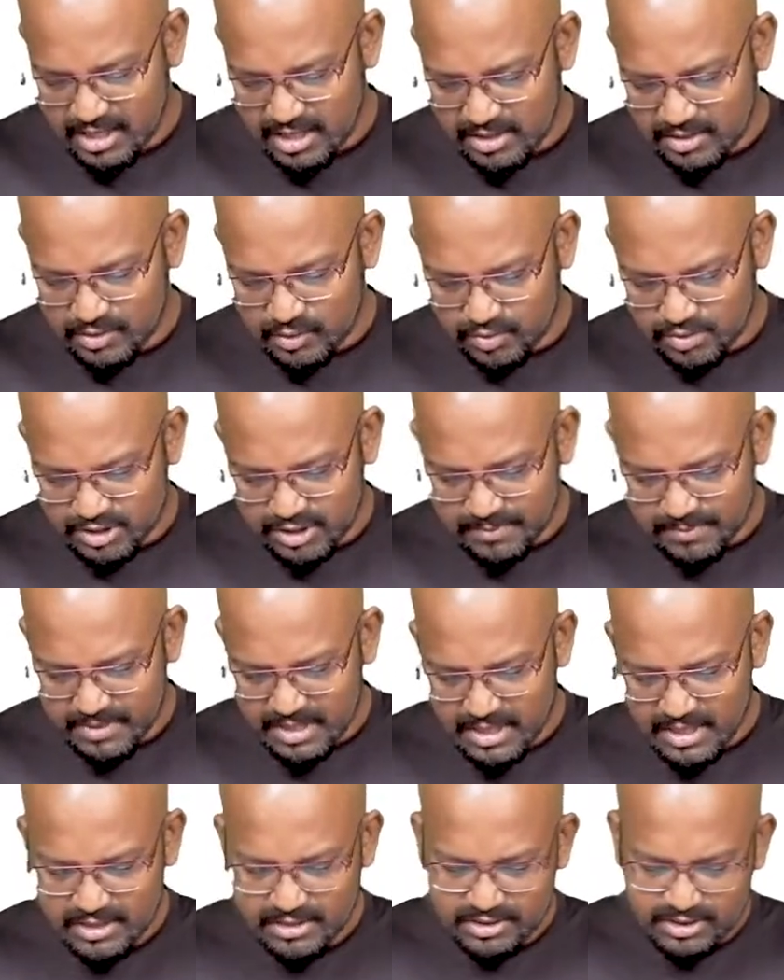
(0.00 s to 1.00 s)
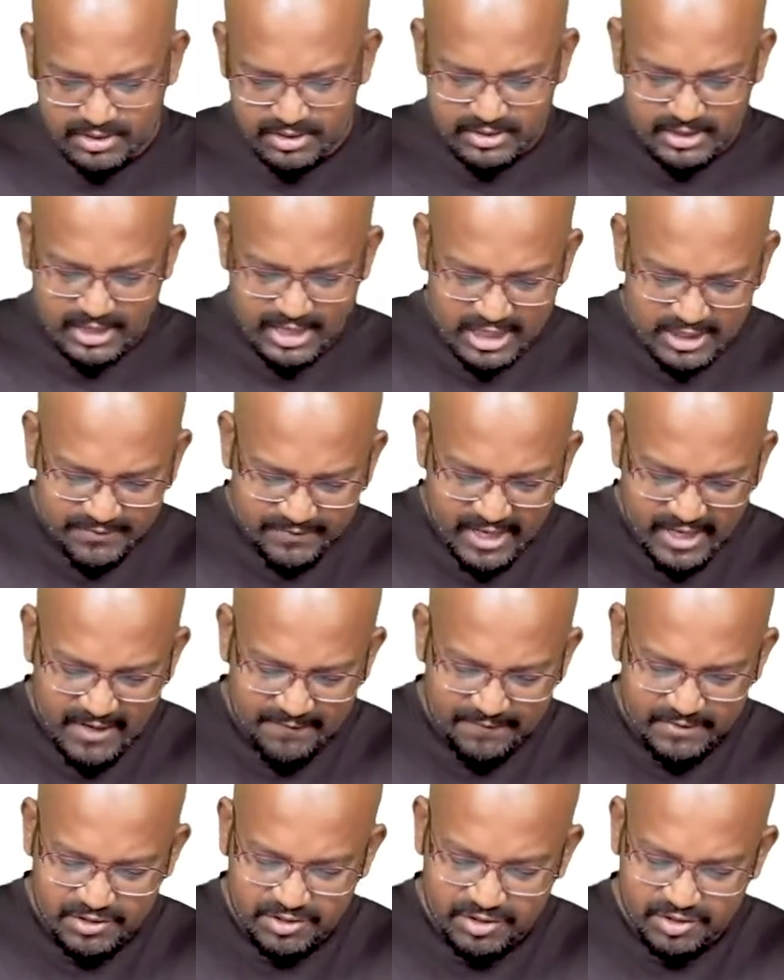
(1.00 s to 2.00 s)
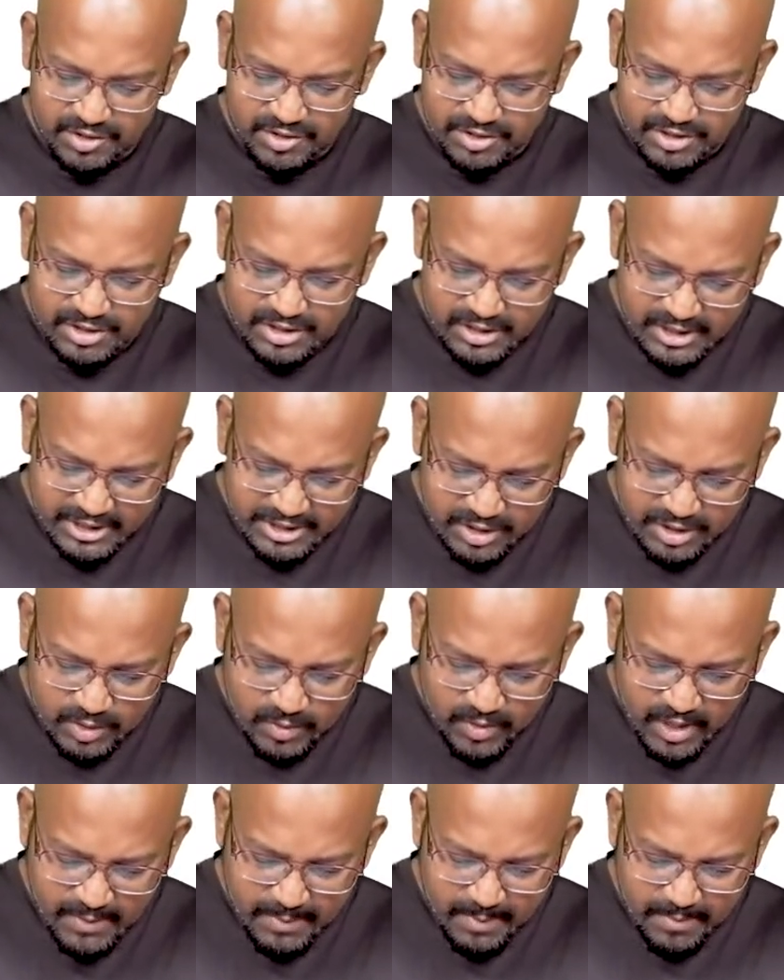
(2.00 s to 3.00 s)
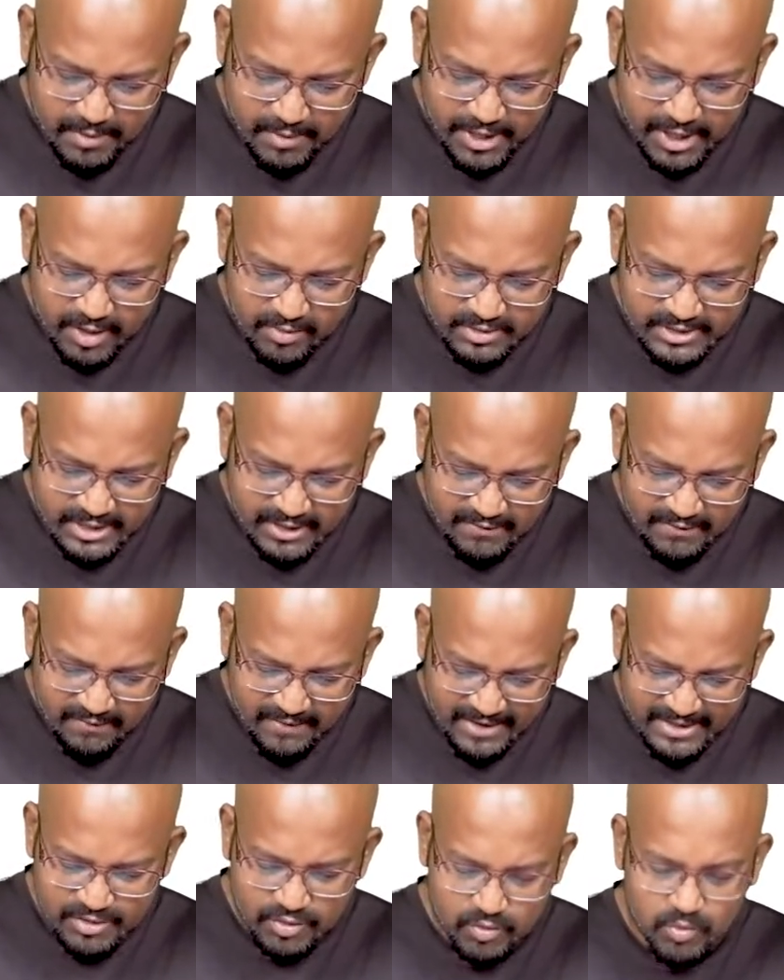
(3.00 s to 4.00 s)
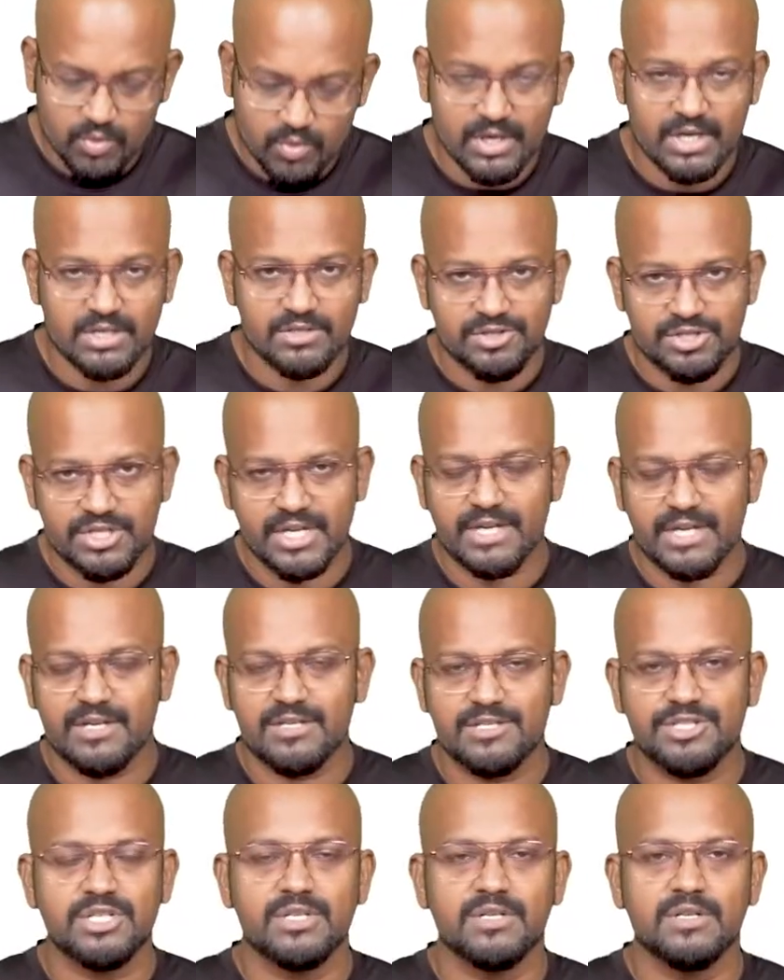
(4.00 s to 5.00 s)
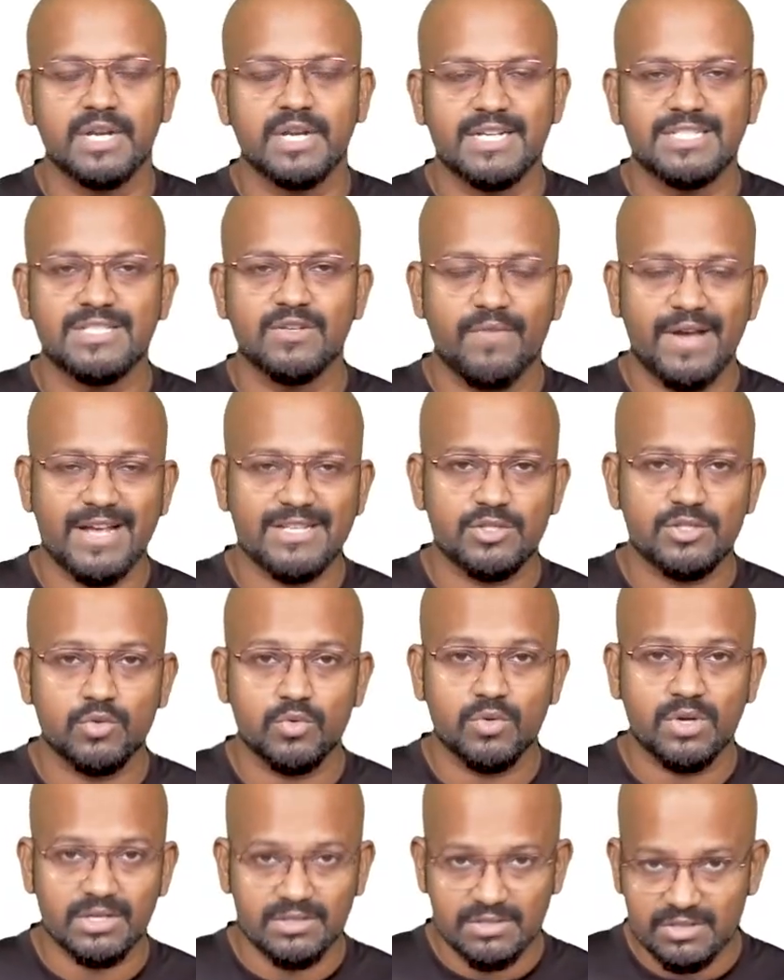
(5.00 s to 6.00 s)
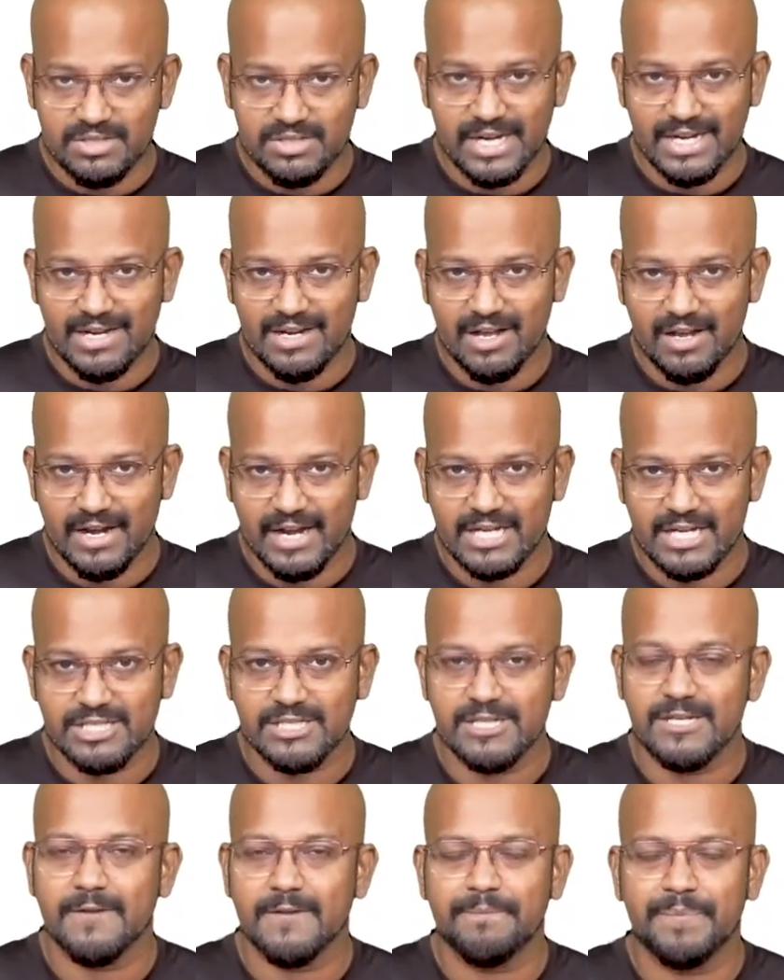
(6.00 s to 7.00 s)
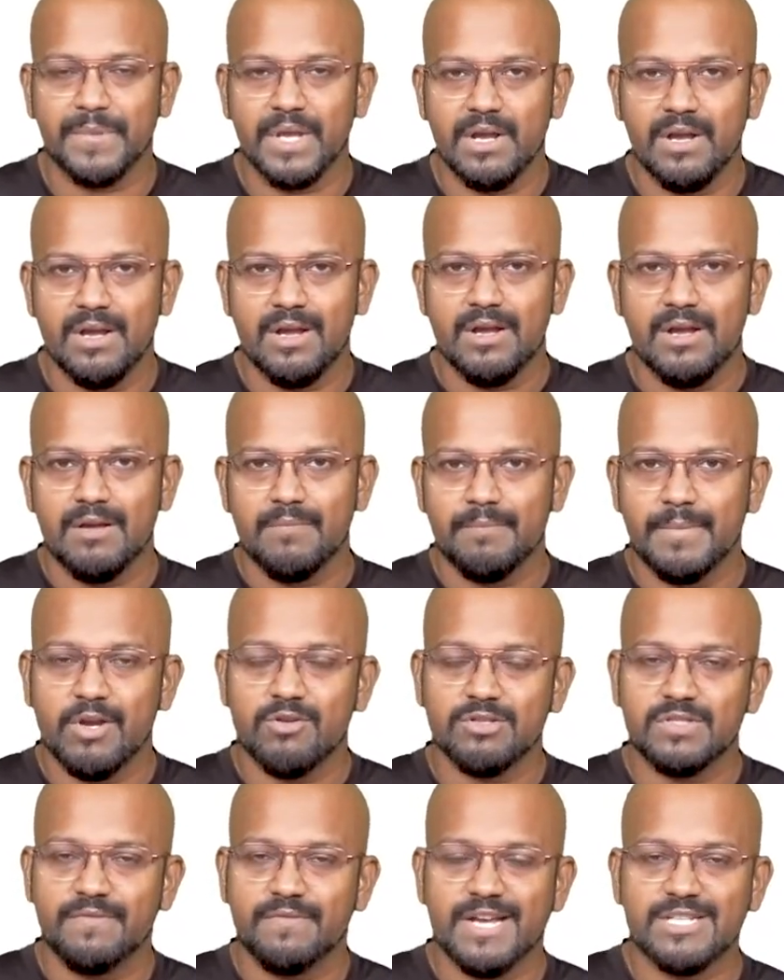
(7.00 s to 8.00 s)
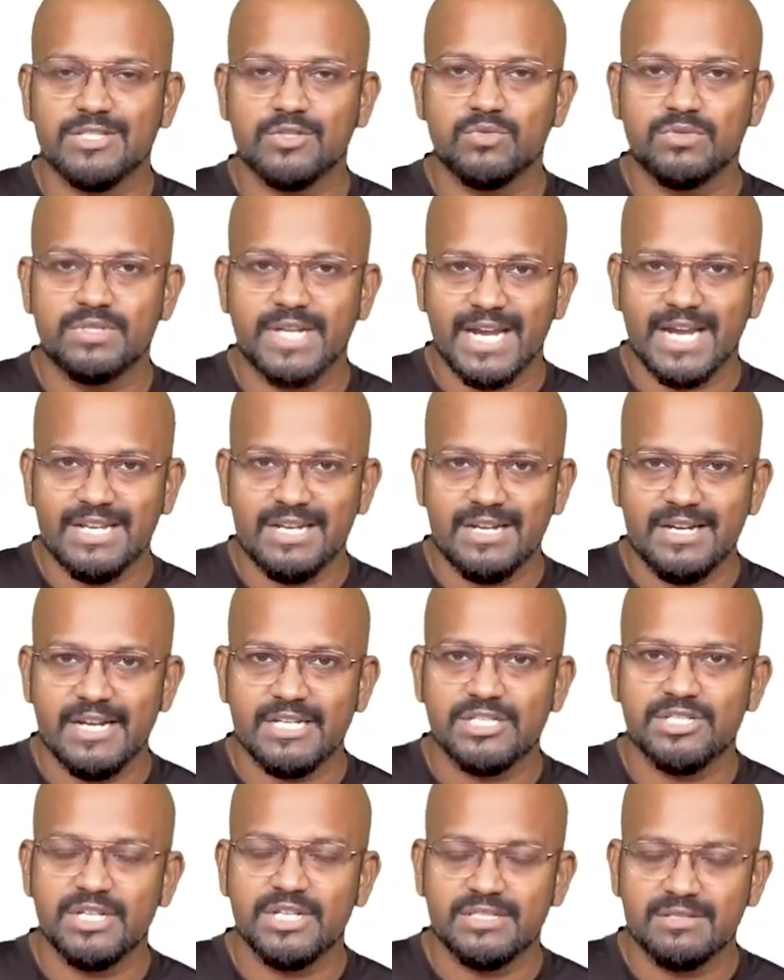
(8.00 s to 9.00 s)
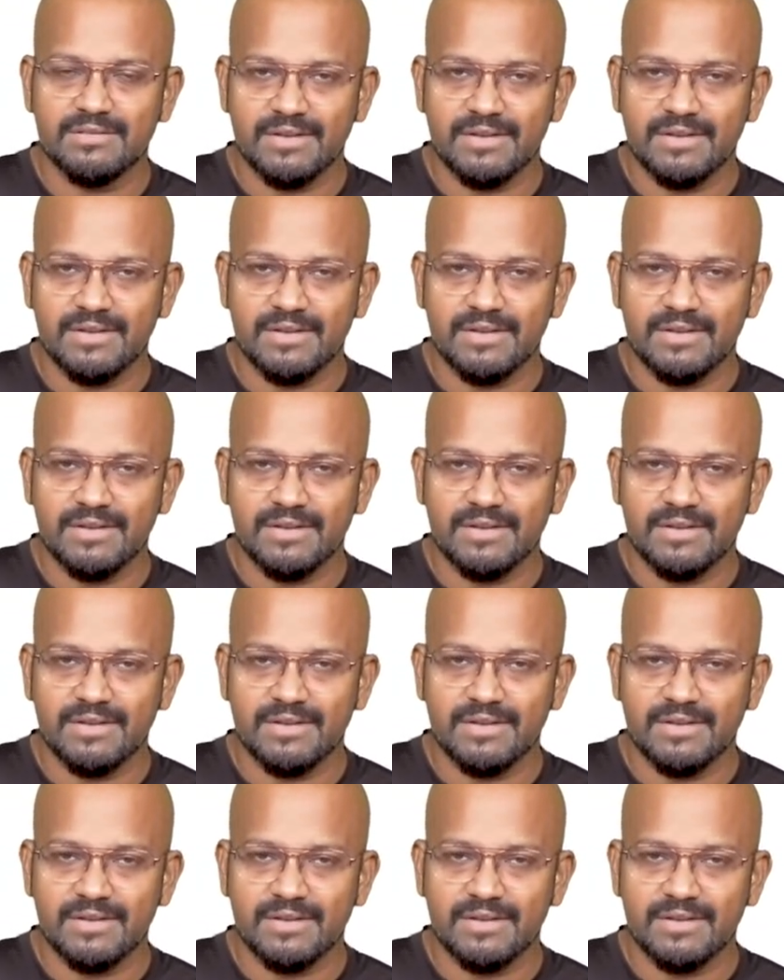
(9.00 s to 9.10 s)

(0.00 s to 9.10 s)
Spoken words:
So triptans, as we have discussed, this is going to be producing vasoconstriction. It's a vasoconstrictor agent. Because vasodilatation is the